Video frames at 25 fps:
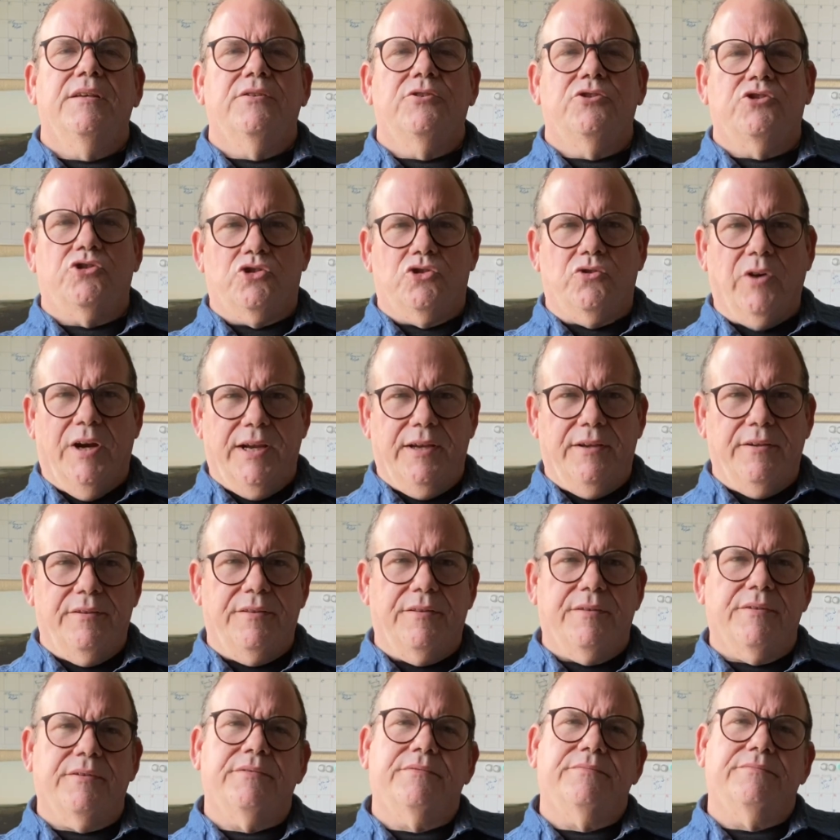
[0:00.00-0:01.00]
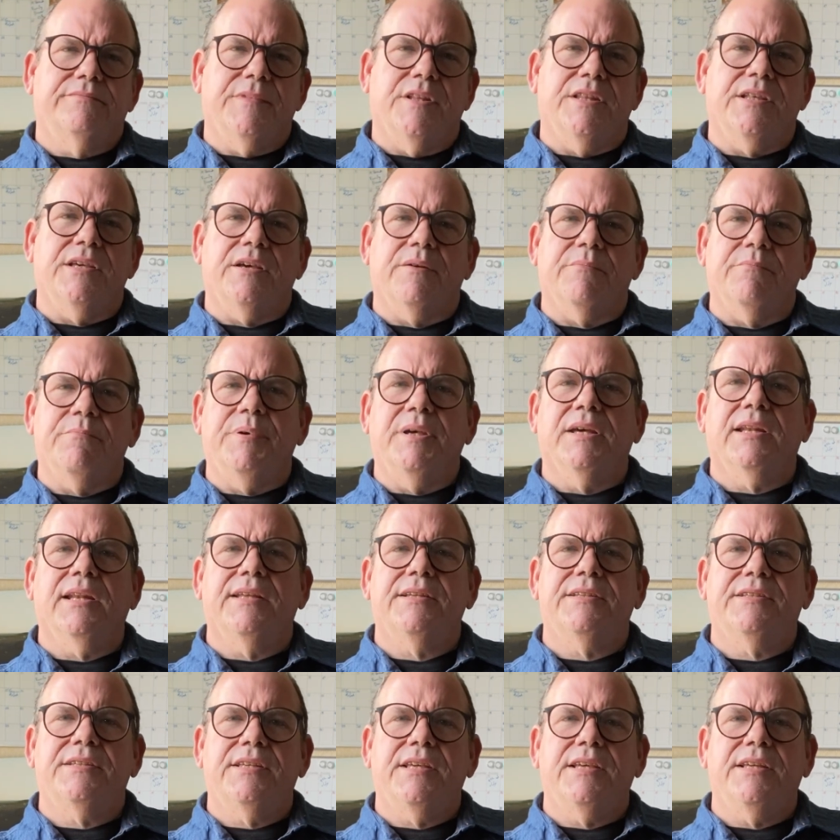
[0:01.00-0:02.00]
strength, the
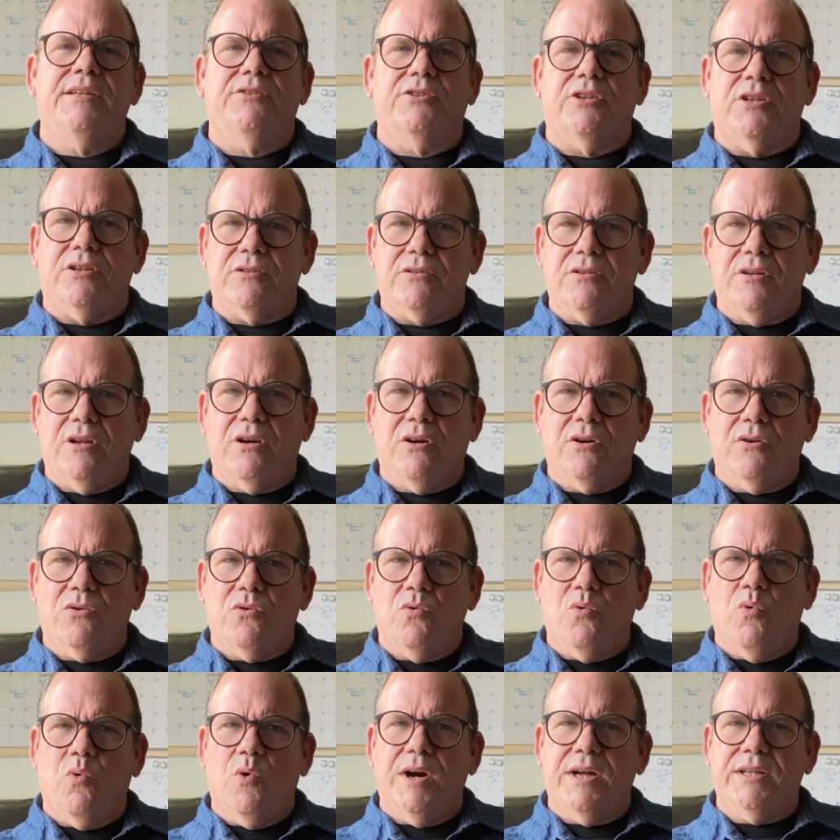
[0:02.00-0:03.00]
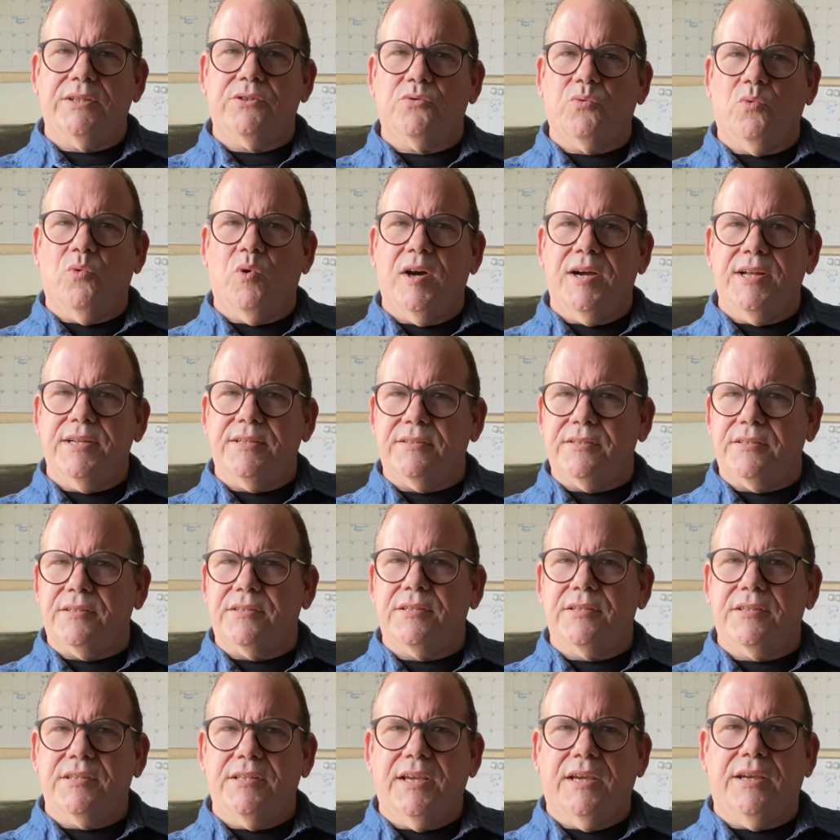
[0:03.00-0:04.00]
ability to know what's what and
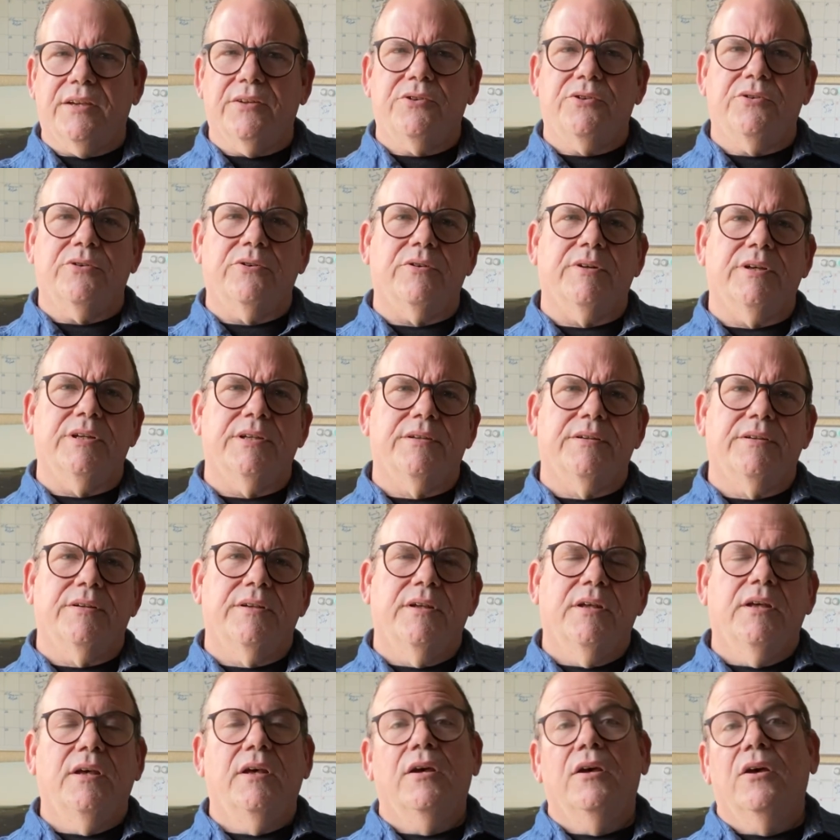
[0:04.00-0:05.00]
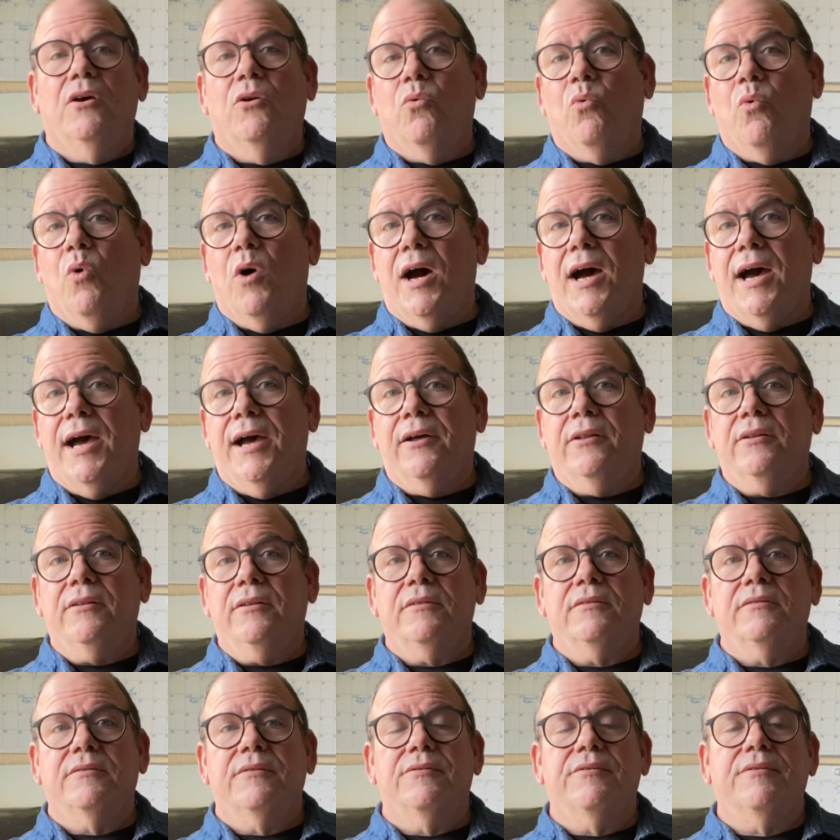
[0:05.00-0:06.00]
stick to it,
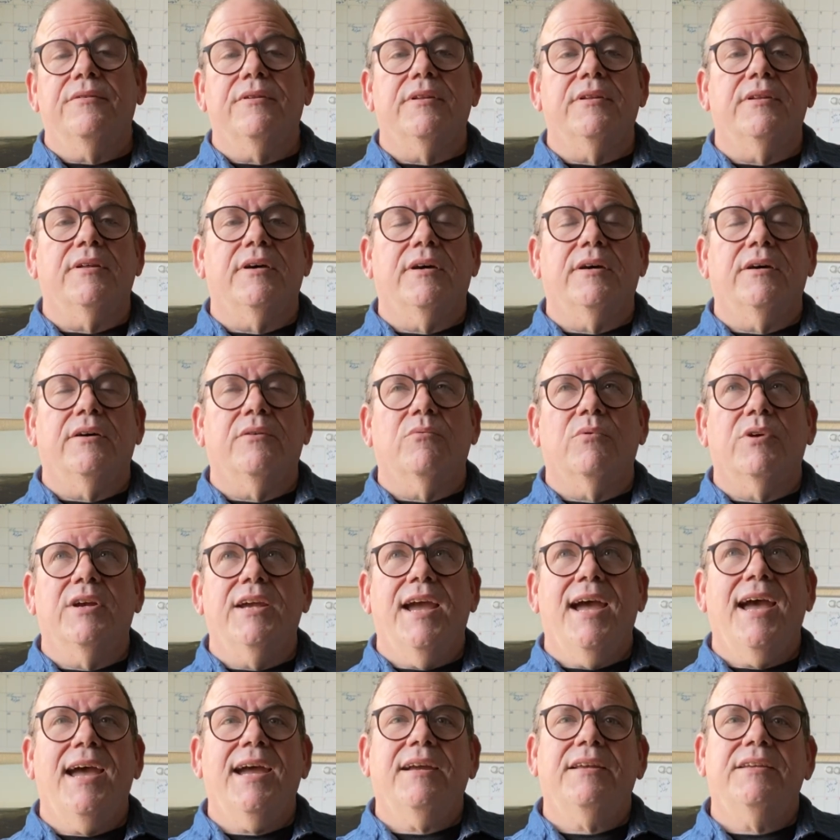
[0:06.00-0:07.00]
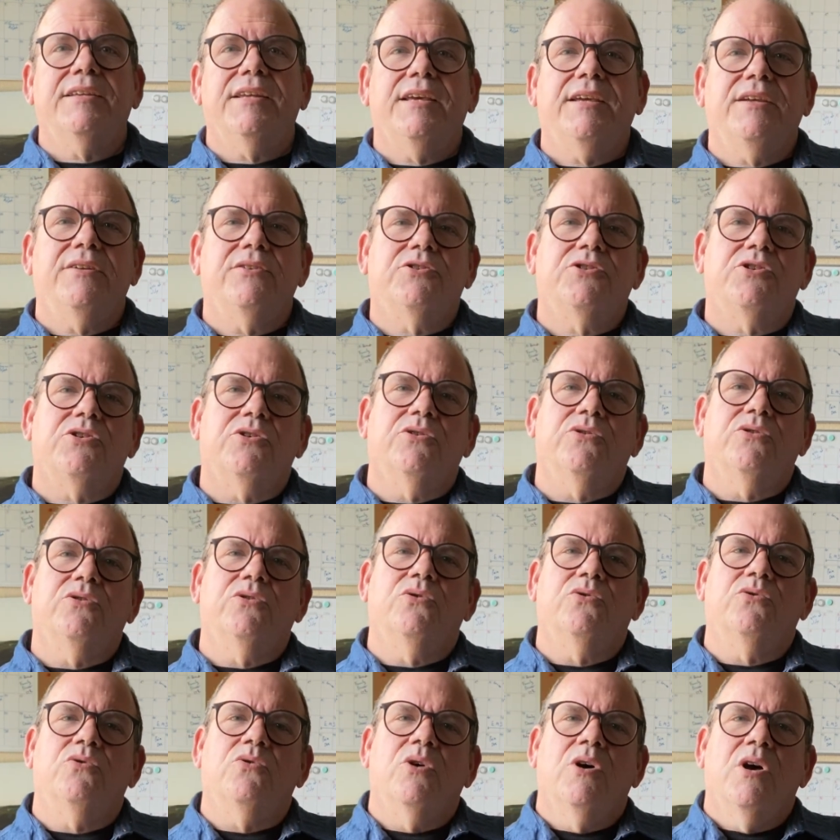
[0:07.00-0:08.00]
while reacting
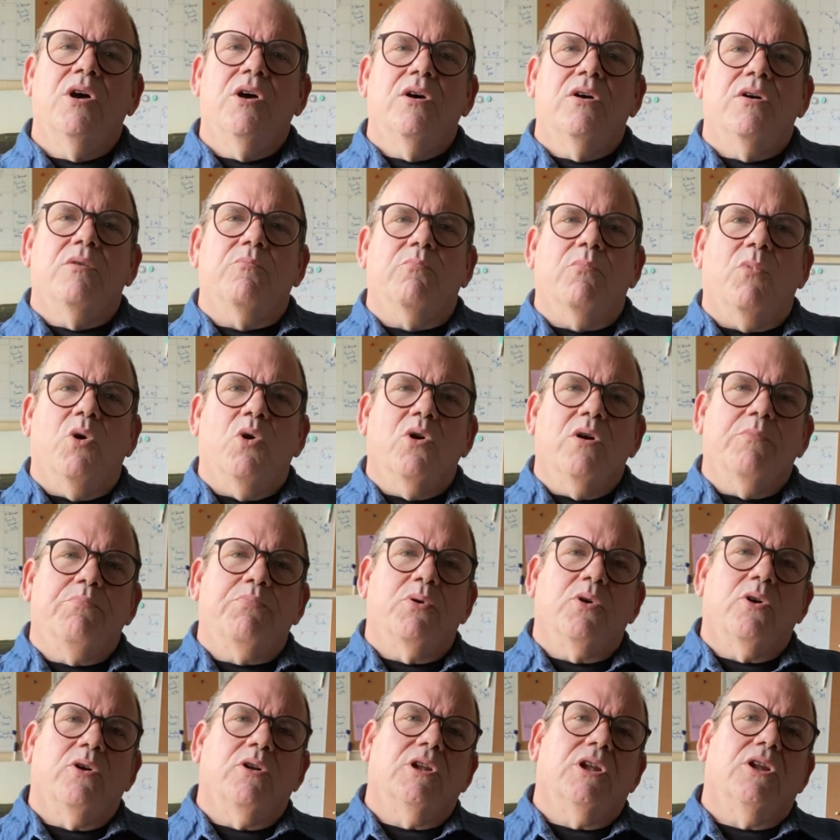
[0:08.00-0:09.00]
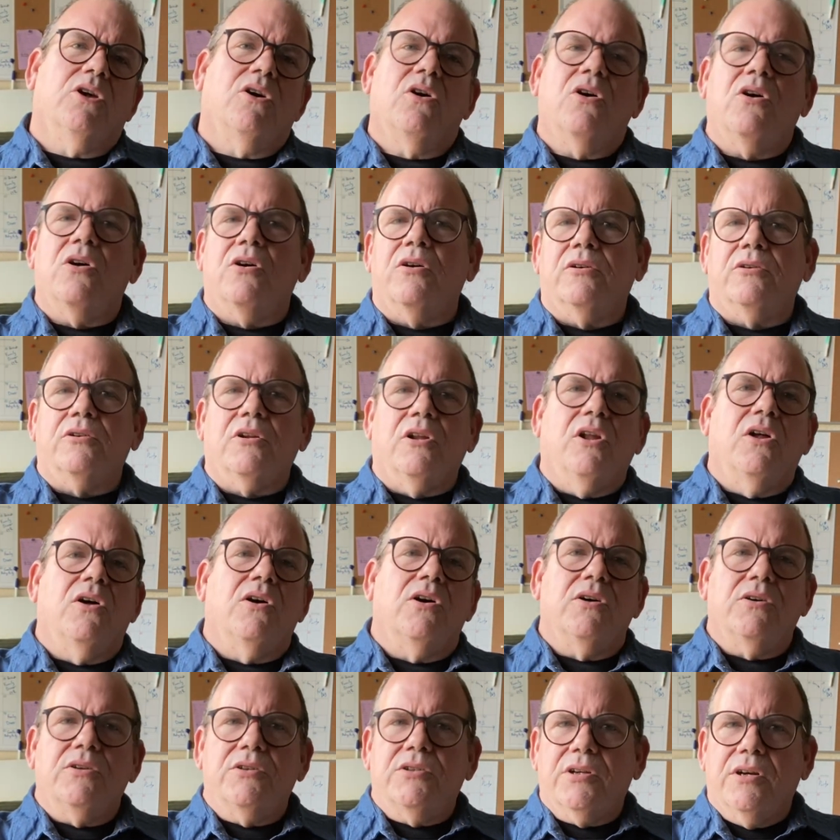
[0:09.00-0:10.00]
to more prolonged,
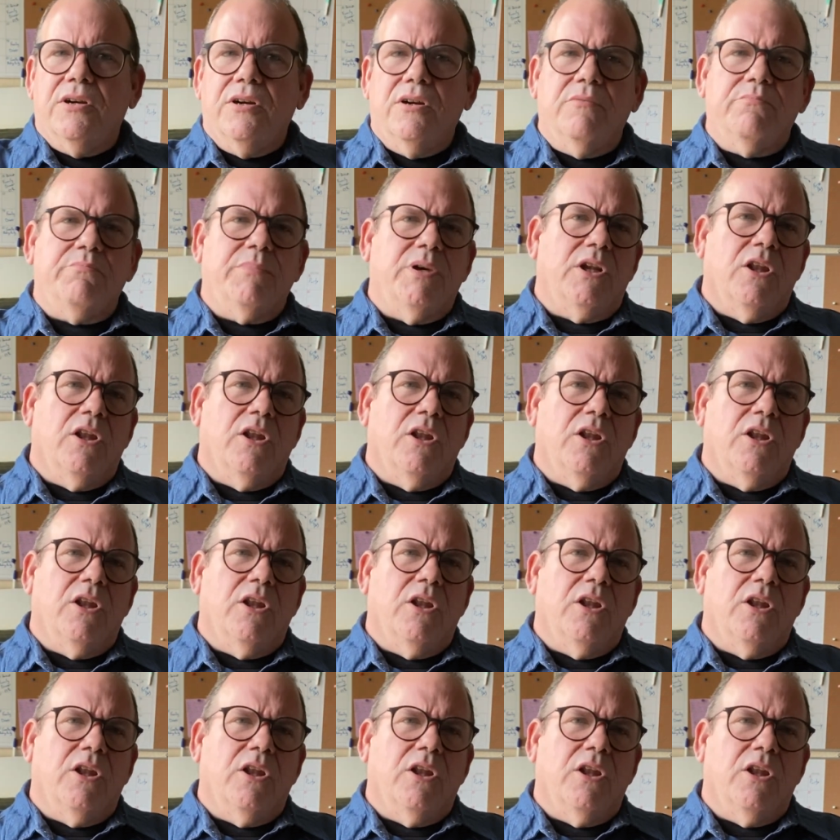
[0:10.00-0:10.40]
long-term but